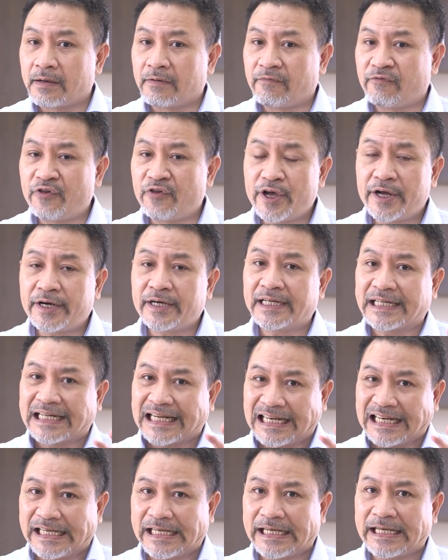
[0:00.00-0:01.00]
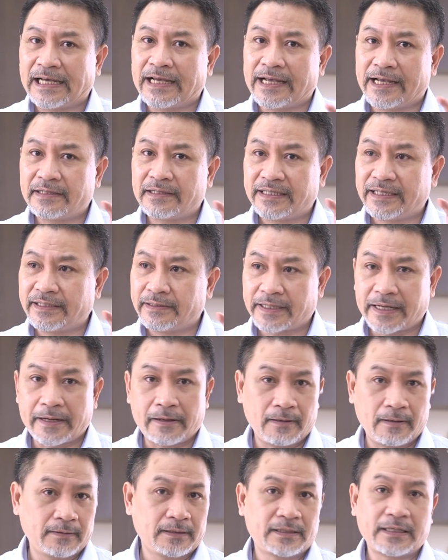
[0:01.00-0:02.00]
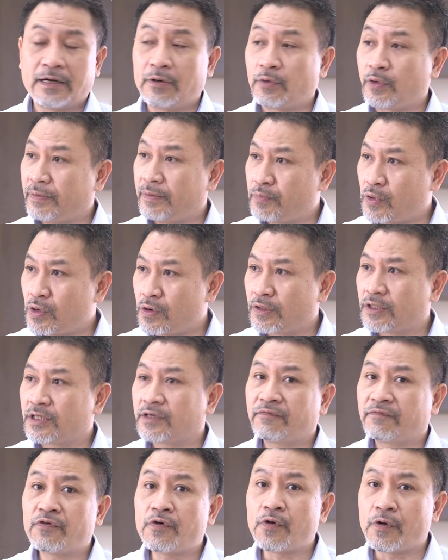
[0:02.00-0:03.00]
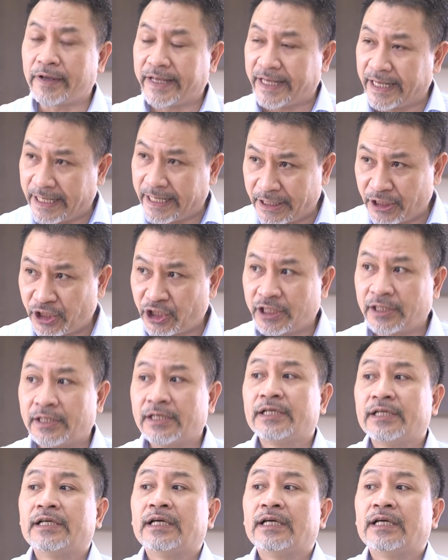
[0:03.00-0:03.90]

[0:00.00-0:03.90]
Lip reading: very clear and detailed report for each